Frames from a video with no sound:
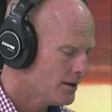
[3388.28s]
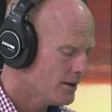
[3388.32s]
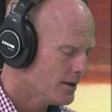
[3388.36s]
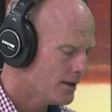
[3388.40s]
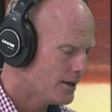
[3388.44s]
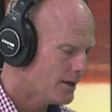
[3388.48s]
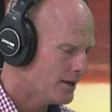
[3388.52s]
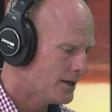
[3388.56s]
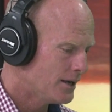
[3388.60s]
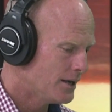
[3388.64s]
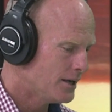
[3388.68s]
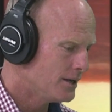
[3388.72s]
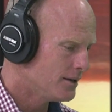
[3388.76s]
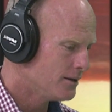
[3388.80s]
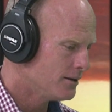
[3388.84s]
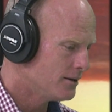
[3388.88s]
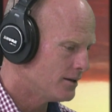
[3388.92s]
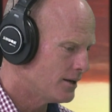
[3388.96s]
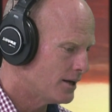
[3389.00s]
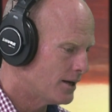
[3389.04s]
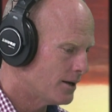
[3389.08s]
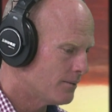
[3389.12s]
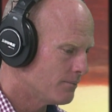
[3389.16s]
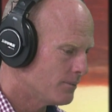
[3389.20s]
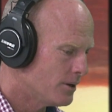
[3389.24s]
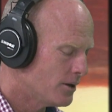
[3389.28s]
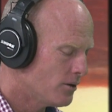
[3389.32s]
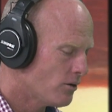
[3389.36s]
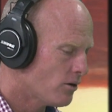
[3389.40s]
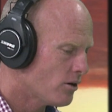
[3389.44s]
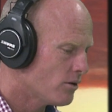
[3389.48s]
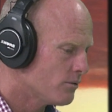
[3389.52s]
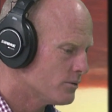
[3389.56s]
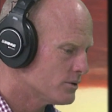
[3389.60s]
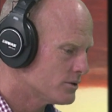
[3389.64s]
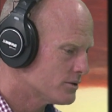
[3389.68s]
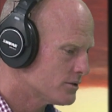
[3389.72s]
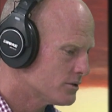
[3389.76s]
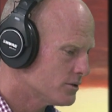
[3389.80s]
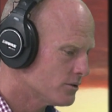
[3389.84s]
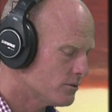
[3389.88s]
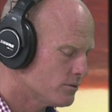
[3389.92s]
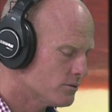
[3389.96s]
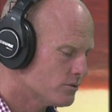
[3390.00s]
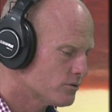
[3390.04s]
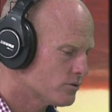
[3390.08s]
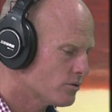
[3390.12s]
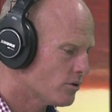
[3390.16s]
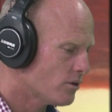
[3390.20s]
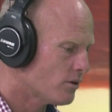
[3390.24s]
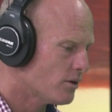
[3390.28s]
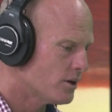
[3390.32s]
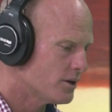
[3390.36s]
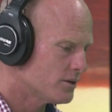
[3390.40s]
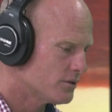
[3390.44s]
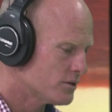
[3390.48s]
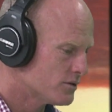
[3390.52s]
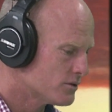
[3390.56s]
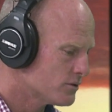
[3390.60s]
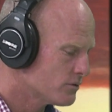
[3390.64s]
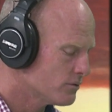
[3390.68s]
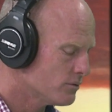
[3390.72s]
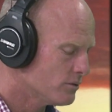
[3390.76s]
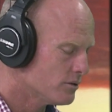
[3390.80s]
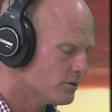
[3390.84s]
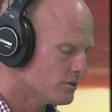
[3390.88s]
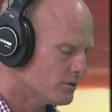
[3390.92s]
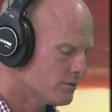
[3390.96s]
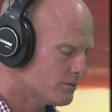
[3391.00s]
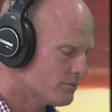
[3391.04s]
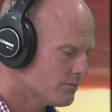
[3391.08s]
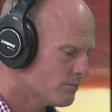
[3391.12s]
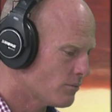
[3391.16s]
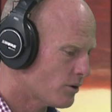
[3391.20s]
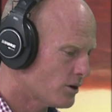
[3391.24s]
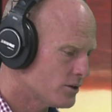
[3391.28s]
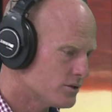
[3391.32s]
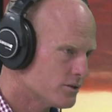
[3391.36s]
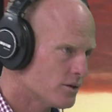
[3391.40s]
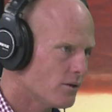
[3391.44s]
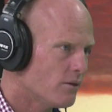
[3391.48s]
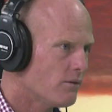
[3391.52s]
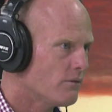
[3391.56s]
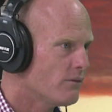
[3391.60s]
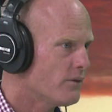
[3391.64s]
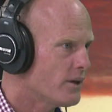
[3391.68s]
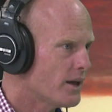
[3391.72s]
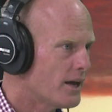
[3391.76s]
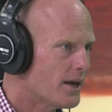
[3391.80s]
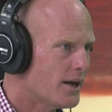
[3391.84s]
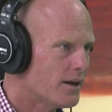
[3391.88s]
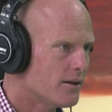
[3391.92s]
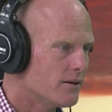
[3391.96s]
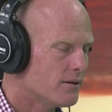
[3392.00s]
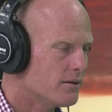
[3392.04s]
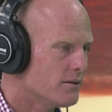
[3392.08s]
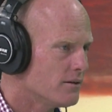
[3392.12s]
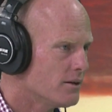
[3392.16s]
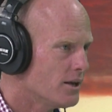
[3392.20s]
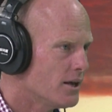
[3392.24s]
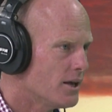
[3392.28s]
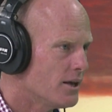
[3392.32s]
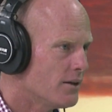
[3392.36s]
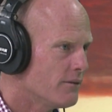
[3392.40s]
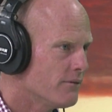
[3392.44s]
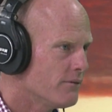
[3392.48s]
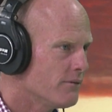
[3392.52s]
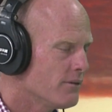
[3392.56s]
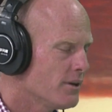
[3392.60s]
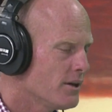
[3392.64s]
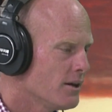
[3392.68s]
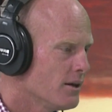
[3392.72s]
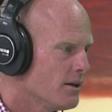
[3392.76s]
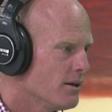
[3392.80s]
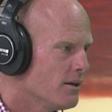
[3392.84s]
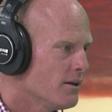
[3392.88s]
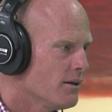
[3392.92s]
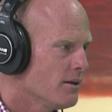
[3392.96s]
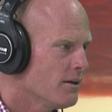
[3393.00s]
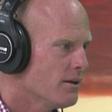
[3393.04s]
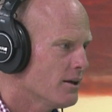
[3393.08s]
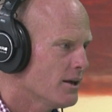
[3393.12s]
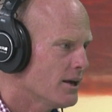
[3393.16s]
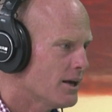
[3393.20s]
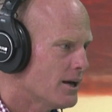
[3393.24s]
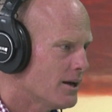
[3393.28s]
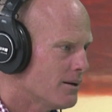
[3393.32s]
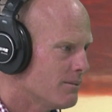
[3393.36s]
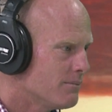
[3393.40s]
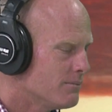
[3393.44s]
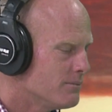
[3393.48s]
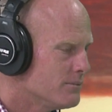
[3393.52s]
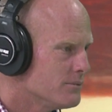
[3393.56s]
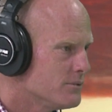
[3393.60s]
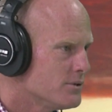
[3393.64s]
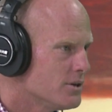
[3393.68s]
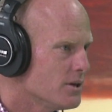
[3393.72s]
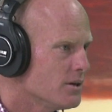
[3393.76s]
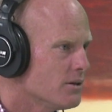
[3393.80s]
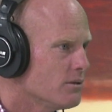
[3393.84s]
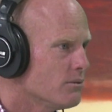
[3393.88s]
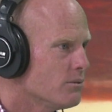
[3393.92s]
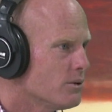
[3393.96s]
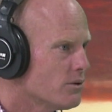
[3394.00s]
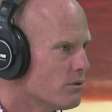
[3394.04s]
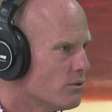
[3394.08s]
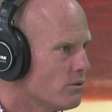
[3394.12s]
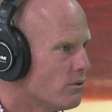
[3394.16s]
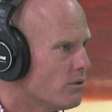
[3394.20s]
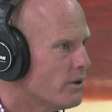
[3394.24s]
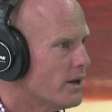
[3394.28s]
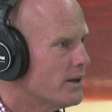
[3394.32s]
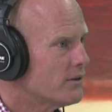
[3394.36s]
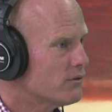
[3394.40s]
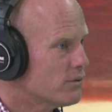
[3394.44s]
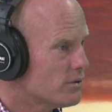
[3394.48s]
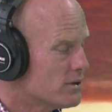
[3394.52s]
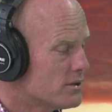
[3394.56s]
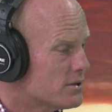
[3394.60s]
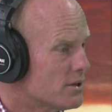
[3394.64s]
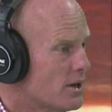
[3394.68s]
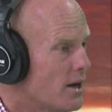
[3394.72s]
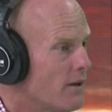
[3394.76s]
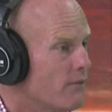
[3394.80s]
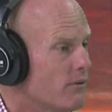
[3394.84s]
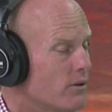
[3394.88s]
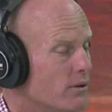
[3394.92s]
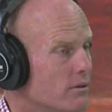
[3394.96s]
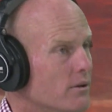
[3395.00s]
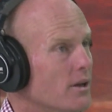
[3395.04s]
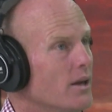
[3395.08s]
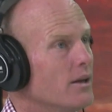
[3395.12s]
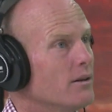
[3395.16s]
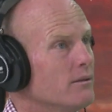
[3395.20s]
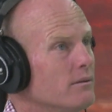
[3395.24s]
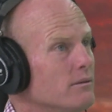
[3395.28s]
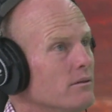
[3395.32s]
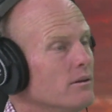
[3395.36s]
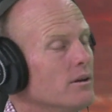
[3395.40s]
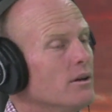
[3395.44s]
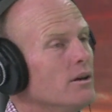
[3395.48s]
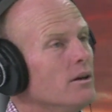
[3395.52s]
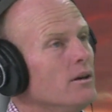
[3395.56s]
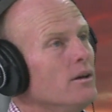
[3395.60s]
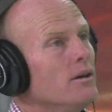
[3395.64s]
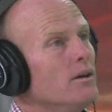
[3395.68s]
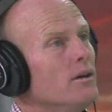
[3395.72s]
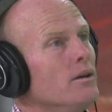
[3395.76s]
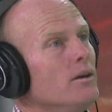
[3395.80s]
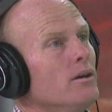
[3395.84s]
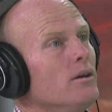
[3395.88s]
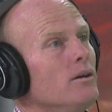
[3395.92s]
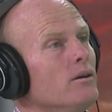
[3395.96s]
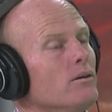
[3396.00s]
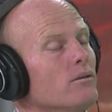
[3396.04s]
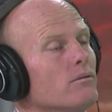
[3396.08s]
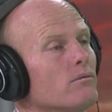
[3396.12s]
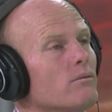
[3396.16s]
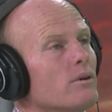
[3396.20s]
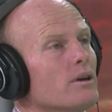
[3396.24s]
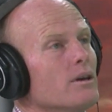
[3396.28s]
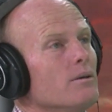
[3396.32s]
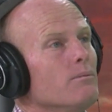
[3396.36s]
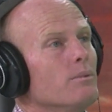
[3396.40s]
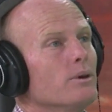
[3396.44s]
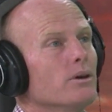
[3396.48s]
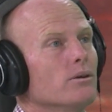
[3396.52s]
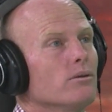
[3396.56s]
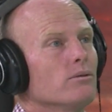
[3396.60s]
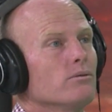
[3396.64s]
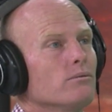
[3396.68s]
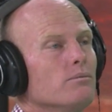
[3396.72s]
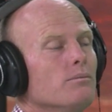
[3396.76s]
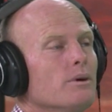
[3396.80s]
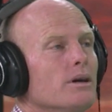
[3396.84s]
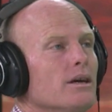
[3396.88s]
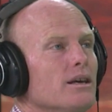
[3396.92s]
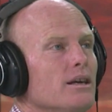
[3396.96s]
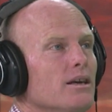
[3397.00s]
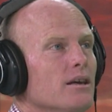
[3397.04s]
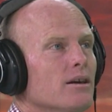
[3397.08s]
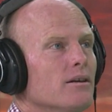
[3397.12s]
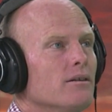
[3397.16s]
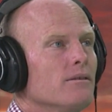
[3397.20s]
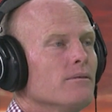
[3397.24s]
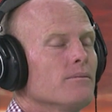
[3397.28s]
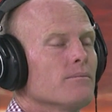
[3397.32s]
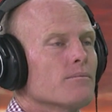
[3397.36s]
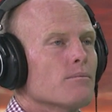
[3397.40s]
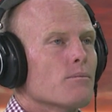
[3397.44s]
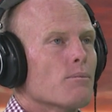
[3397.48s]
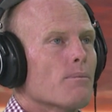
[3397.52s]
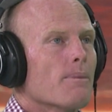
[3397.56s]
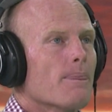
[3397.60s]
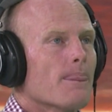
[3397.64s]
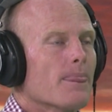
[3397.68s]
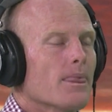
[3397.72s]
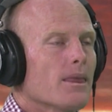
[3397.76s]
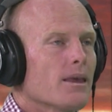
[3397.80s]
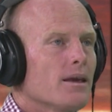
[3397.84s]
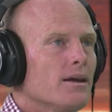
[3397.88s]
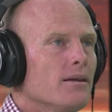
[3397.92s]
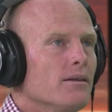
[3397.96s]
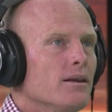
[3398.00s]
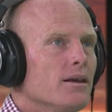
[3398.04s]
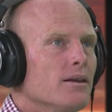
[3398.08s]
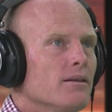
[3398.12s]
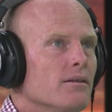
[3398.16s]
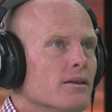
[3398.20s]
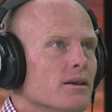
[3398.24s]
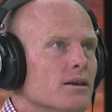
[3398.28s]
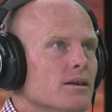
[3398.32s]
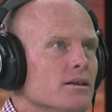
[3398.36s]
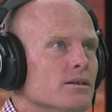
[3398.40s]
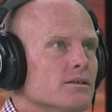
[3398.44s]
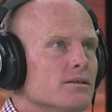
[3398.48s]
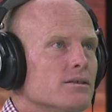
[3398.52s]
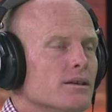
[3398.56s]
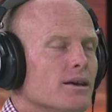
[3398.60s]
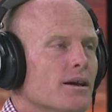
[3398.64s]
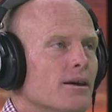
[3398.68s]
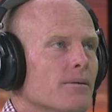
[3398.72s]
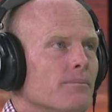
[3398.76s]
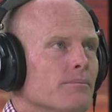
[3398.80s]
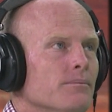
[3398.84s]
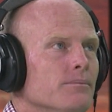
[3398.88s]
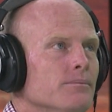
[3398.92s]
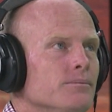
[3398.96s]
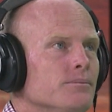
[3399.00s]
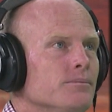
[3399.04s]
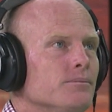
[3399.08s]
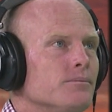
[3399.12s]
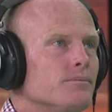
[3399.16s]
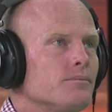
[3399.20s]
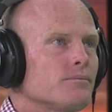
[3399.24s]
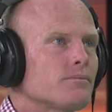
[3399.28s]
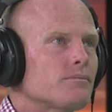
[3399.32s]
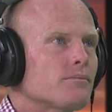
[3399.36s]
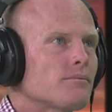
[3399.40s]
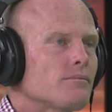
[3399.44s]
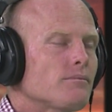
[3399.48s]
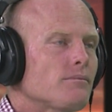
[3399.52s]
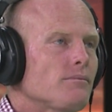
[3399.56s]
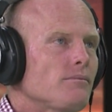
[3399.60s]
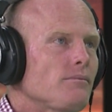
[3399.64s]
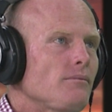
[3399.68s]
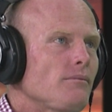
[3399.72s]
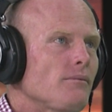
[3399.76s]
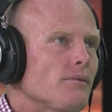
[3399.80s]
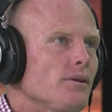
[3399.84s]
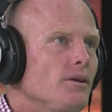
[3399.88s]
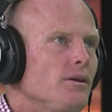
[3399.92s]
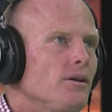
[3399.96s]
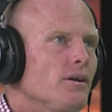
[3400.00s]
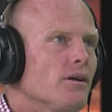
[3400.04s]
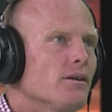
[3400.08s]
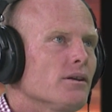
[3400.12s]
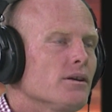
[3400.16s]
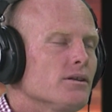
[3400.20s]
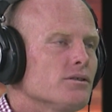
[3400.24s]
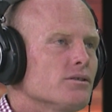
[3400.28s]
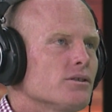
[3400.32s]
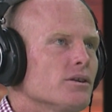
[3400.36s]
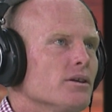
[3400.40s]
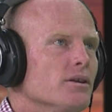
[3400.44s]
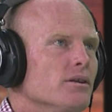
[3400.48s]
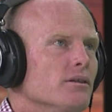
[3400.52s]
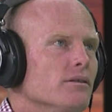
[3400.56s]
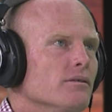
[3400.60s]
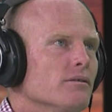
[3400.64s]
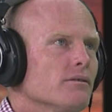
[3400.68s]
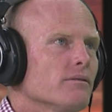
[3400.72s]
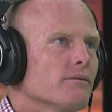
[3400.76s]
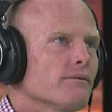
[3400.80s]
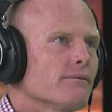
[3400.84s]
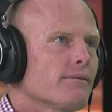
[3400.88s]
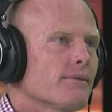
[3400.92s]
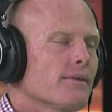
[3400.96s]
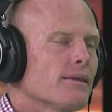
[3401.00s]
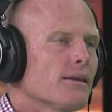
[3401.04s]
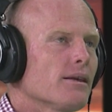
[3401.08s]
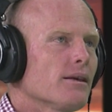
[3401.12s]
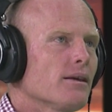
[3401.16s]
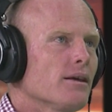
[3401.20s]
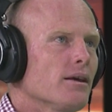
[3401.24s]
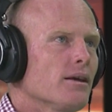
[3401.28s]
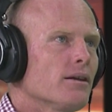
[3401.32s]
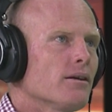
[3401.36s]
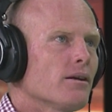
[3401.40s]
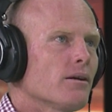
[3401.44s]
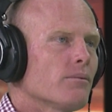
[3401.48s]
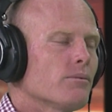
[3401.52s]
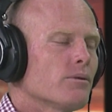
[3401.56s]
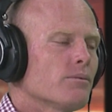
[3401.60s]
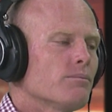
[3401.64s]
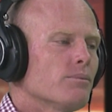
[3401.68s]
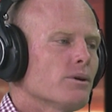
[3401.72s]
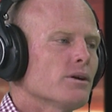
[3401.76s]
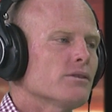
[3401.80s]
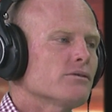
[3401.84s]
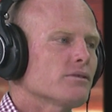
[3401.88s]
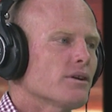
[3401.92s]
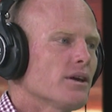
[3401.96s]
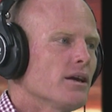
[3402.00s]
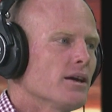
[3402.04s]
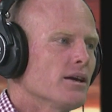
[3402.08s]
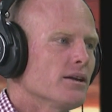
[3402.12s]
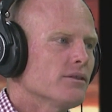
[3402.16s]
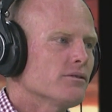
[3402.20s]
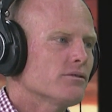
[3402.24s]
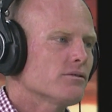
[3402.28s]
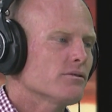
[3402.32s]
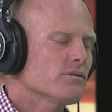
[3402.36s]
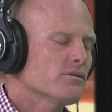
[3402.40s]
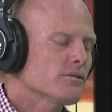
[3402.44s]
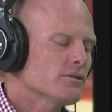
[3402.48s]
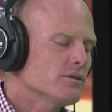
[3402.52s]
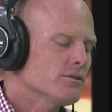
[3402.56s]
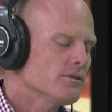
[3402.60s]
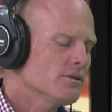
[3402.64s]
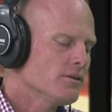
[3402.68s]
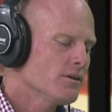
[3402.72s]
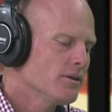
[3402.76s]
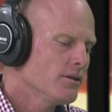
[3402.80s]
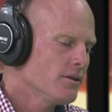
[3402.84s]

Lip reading: And I was still trying to sort myself out and deal with all that sort of stuff and rebuild me. And then these, then she ended up with breast cancer. And